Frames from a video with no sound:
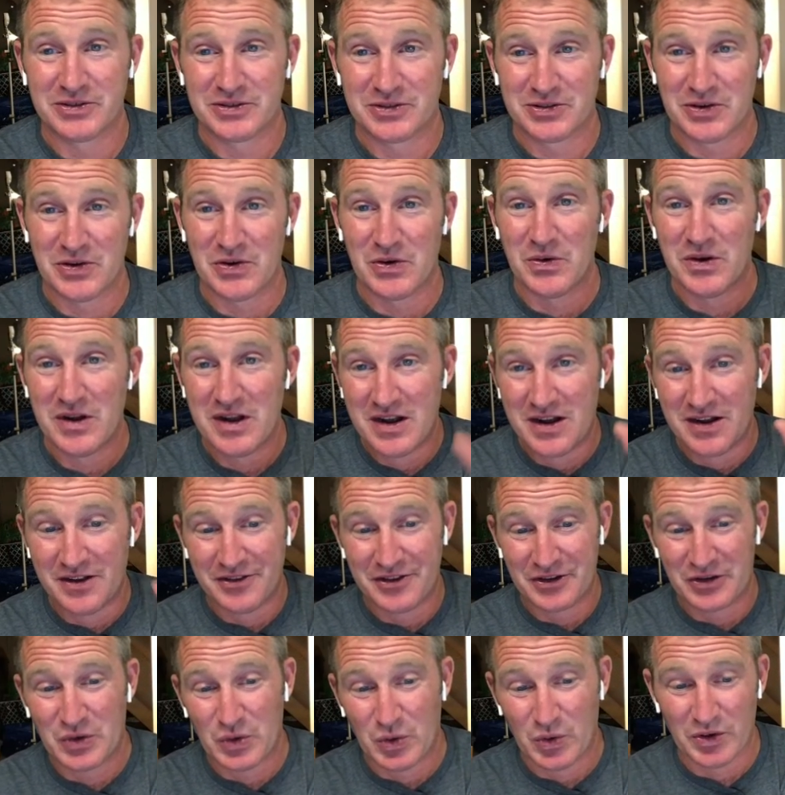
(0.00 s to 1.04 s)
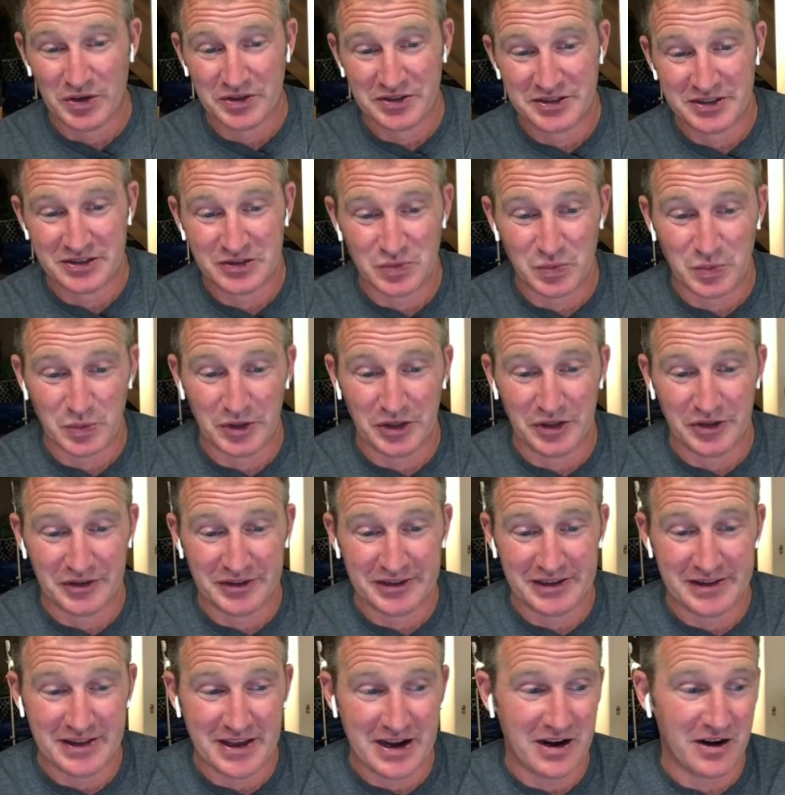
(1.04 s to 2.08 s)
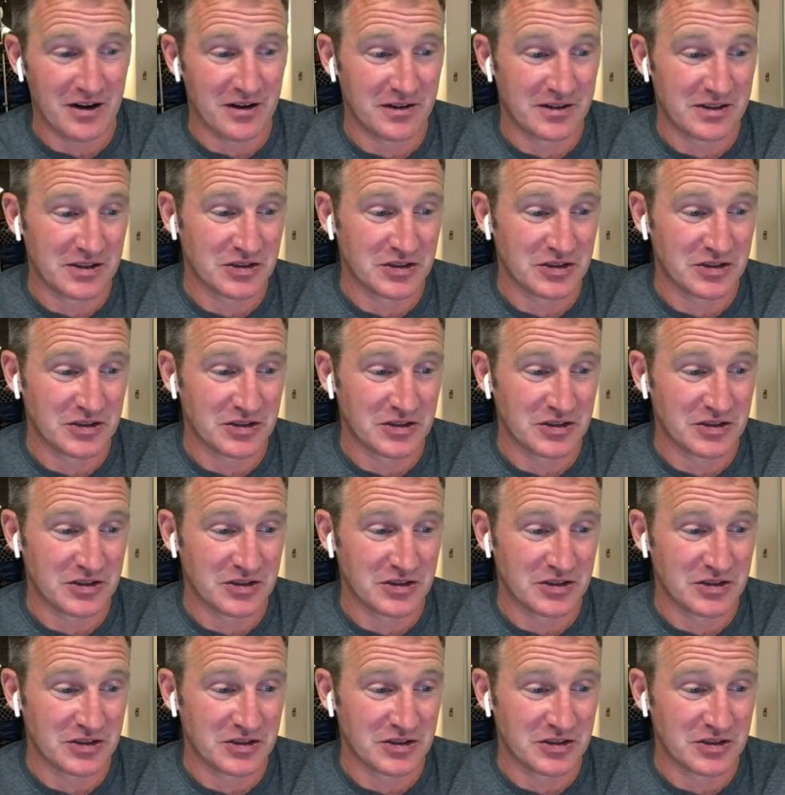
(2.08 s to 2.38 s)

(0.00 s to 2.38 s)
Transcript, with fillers: So the course is really there